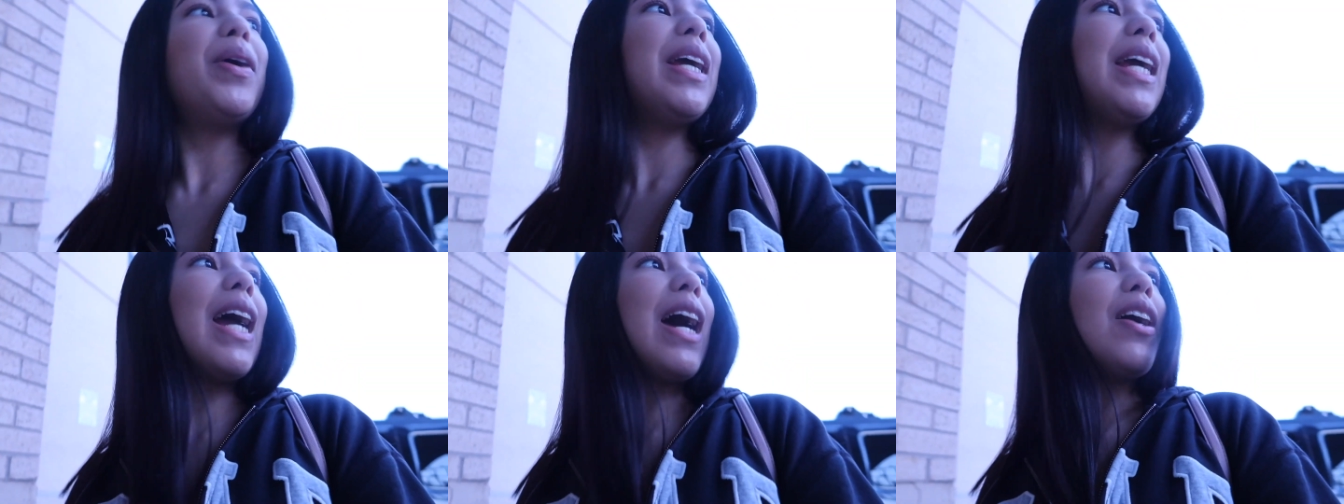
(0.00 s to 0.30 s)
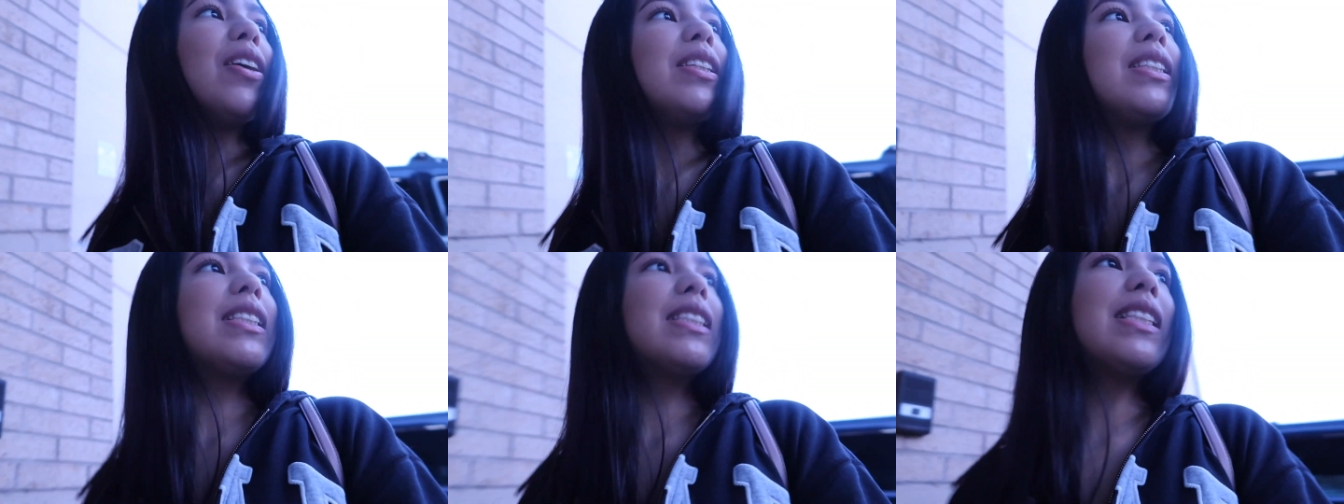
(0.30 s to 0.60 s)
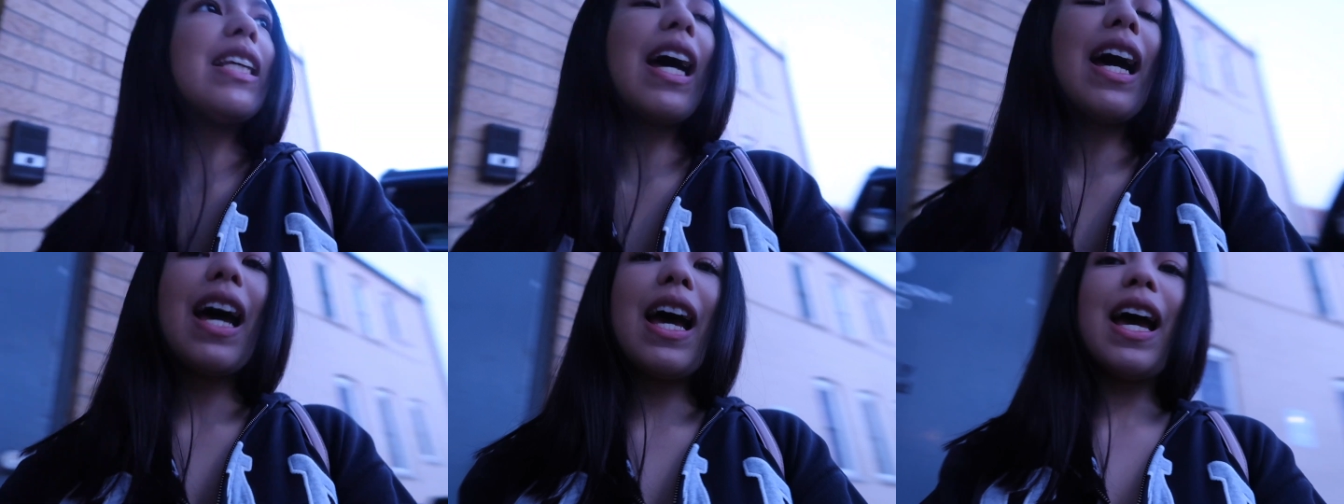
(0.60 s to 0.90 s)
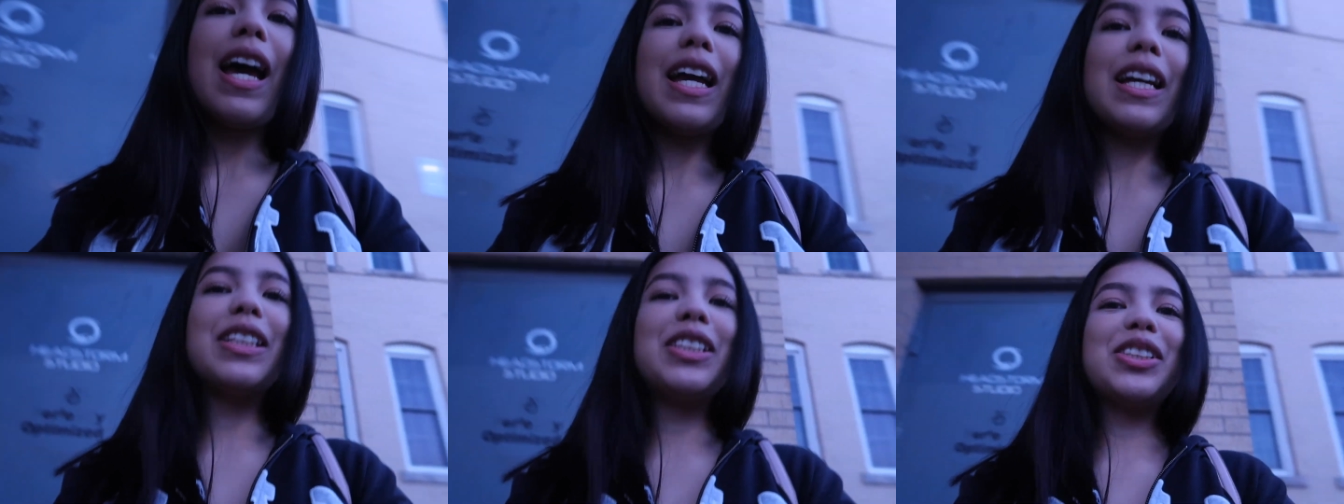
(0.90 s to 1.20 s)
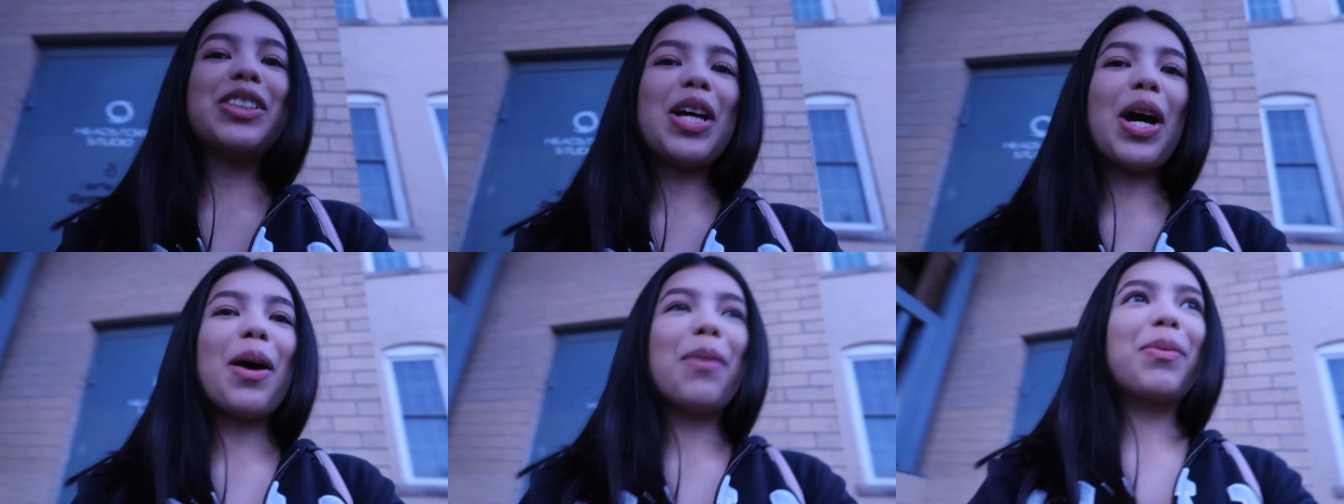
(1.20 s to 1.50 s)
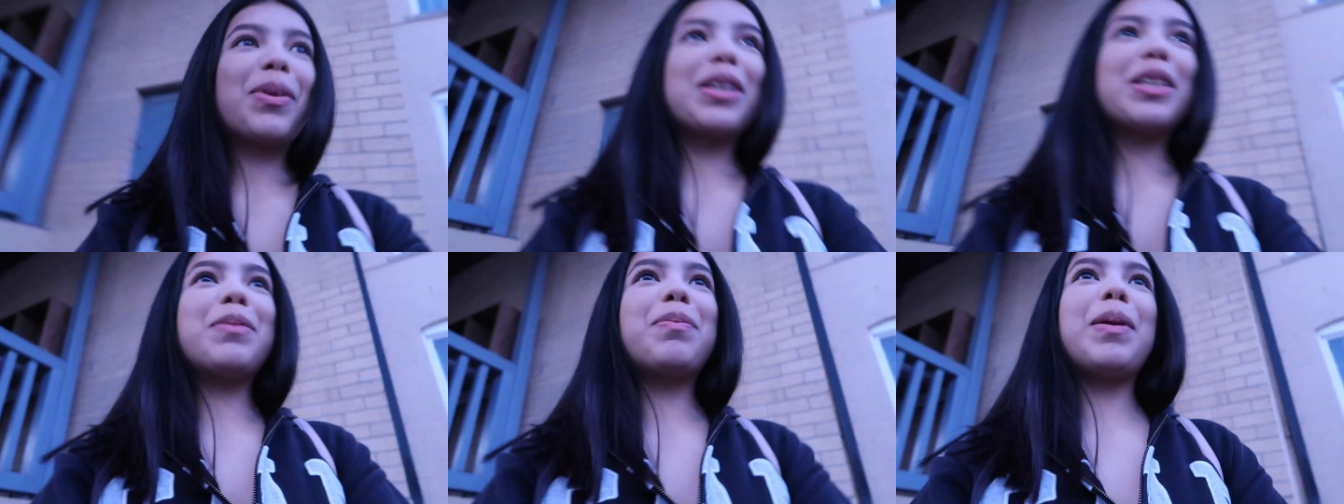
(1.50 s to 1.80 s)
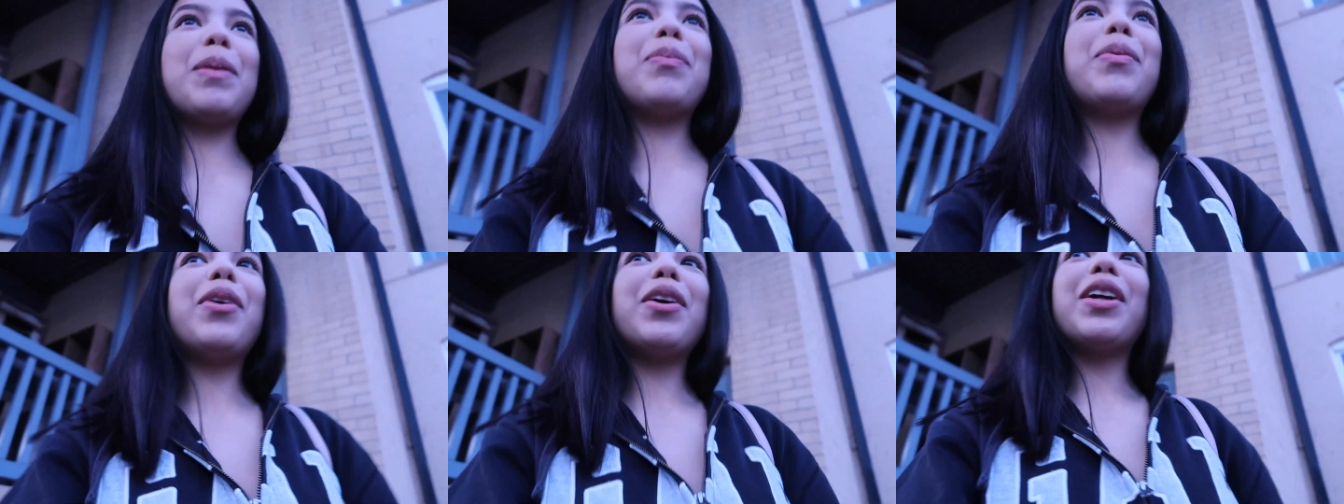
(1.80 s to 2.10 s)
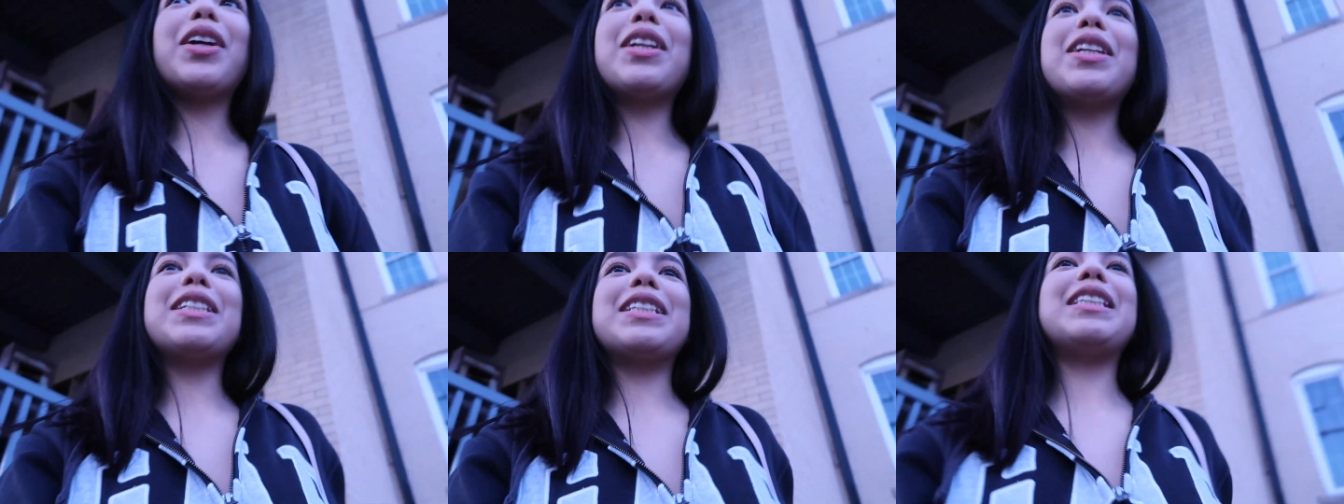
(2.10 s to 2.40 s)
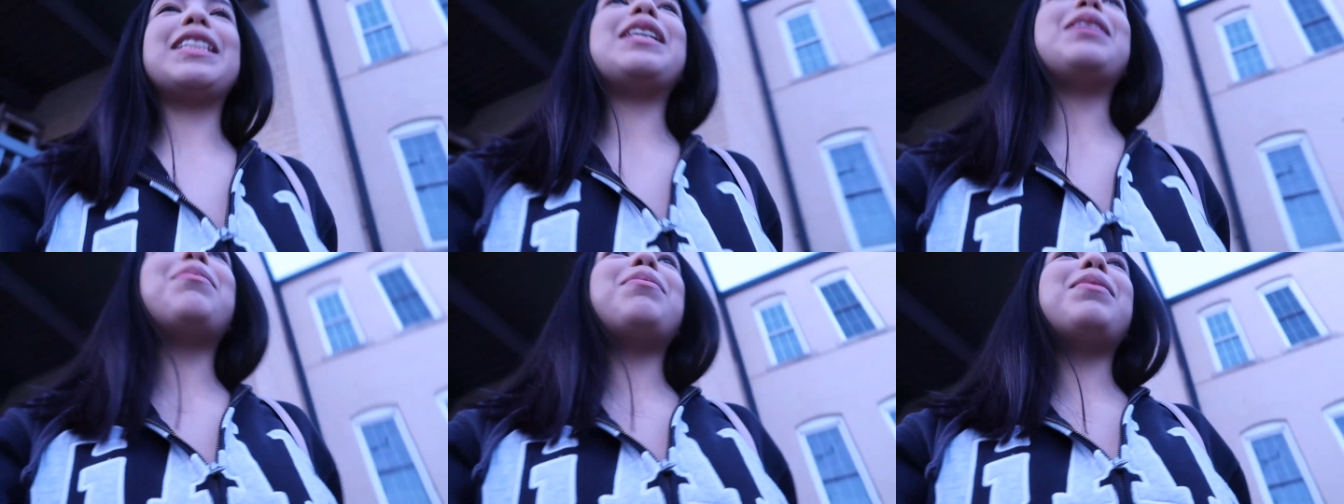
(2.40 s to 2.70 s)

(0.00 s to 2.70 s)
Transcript: we outside, stop, because people are gonna see